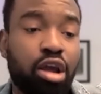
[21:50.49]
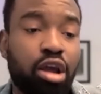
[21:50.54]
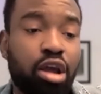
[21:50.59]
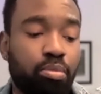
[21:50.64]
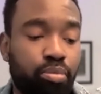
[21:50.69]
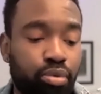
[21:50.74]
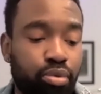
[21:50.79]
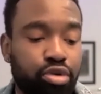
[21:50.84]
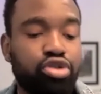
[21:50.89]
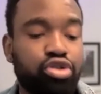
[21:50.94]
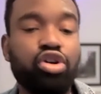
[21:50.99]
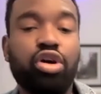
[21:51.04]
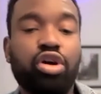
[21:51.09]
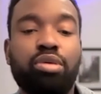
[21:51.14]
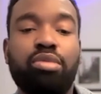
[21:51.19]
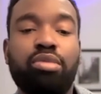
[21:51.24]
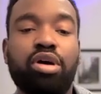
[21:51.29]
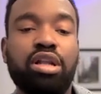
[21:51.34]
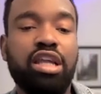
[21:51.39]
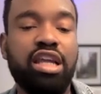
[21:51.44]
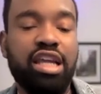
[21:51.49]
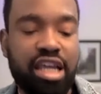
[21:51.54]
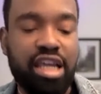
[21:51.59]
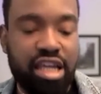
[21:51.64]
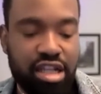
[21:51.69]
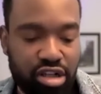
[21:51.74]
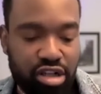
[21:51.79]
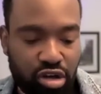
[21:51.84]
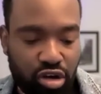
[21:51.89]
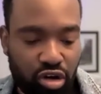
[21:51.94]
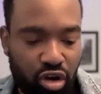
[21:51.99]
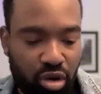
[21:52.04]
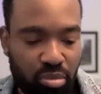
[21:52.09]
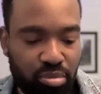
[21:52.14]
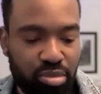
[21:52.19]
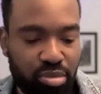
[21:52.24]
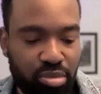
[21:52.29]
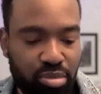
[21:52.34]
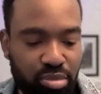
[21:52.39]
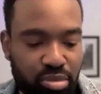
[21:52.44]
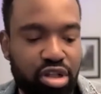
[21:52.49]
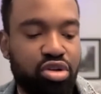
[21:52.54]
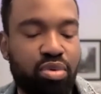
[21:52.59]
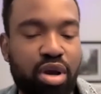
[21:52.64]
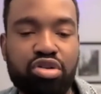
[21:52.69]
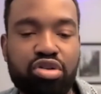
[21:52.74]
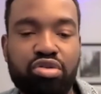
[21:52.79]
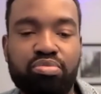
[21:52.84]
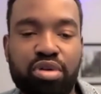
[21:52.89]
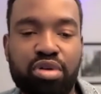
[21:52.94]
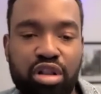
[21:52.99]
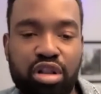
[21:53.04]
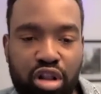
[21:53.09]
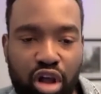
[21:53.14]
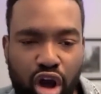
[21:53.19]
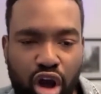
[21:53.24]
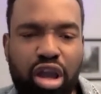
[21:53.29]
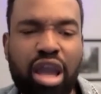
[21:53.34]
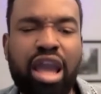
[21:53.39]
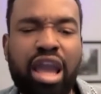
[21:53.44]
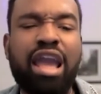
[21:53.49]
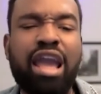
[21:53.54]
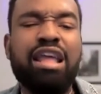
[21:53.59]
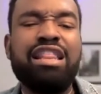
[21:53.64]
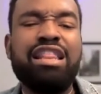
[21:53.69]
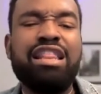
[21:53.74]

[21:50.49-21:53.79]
Put your money in the community where you belong.